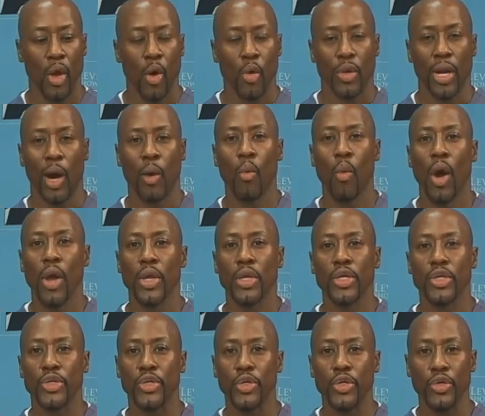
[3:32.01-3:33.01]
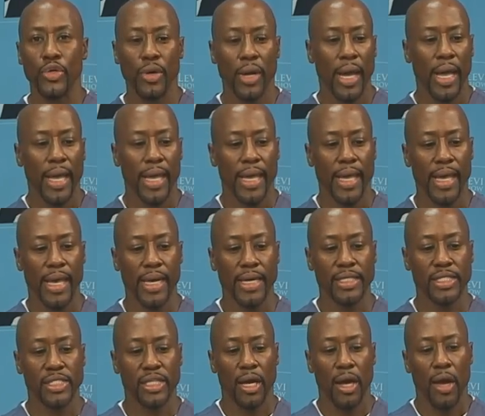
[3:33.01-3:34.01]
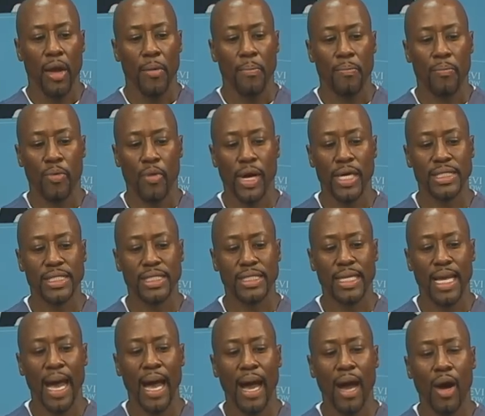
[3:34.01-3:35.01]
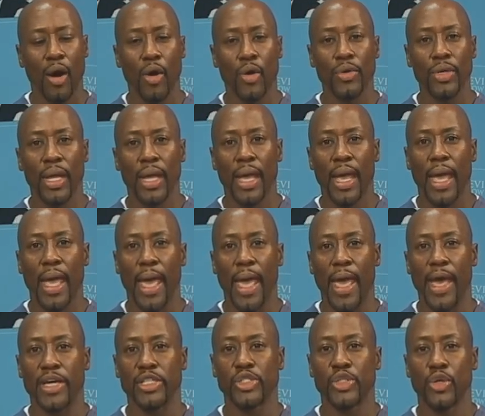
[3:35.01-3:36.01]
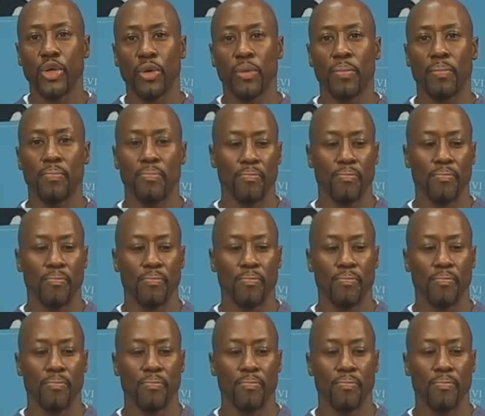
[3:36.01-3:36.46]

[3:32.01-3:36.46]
What I want you to do is press down as you're